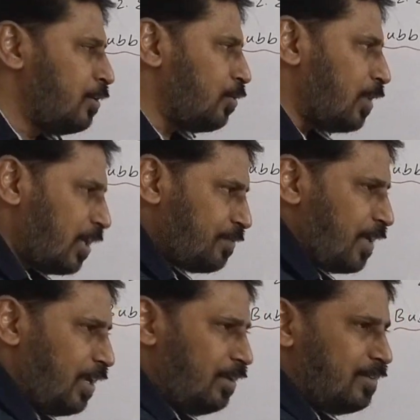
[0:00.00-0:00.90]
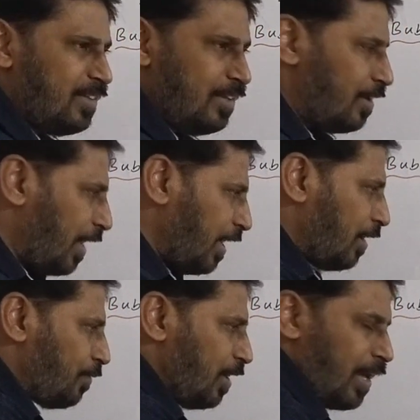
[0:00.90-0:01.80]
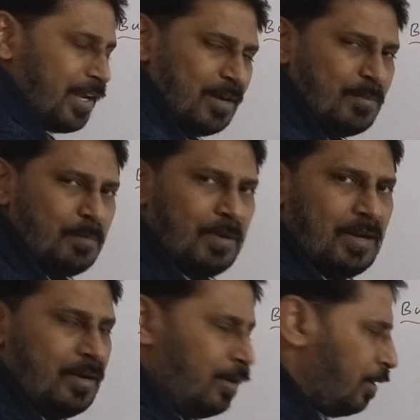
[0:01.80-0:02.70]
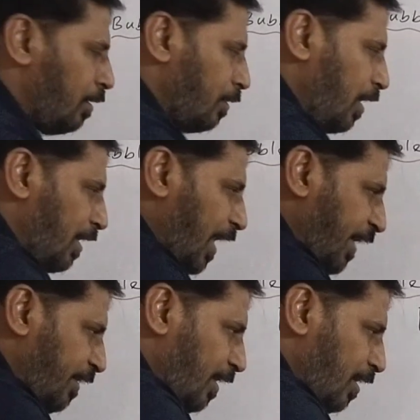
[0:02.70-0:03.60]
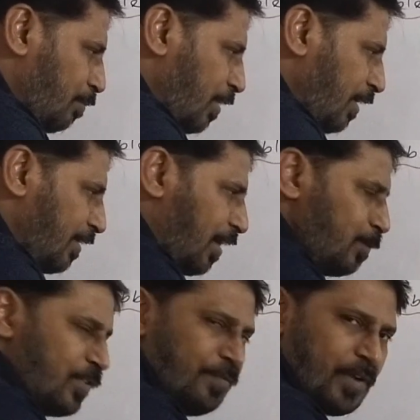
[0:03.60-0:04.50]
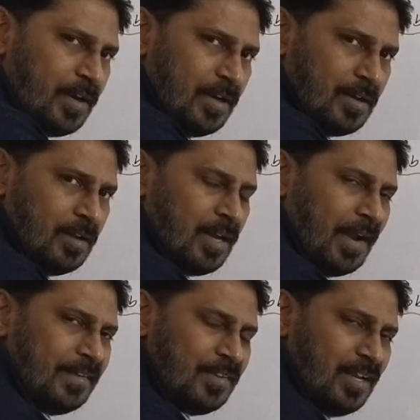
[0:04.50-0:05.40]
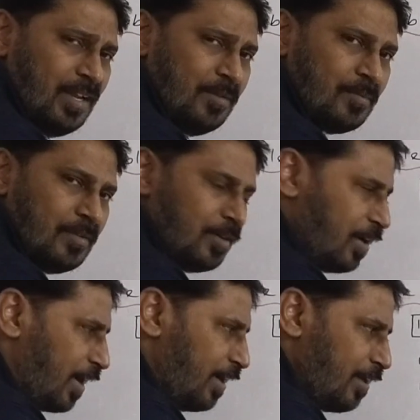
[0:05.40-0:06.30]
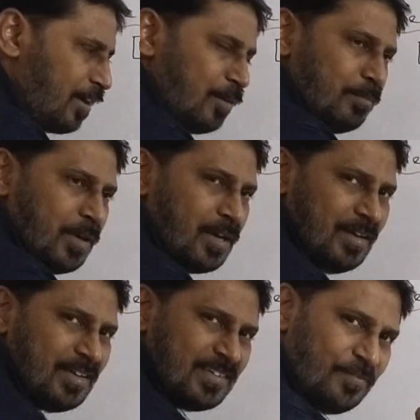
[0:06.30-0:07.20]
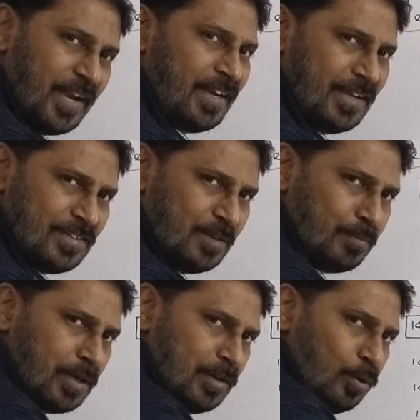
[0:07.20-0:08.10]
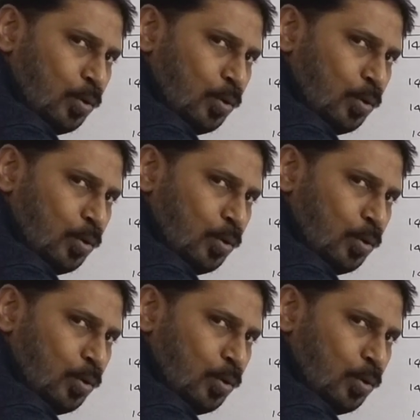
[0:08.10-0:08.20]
So that's why like a bubble, the lighter number it comes front, and the greater number, it is weightage number, it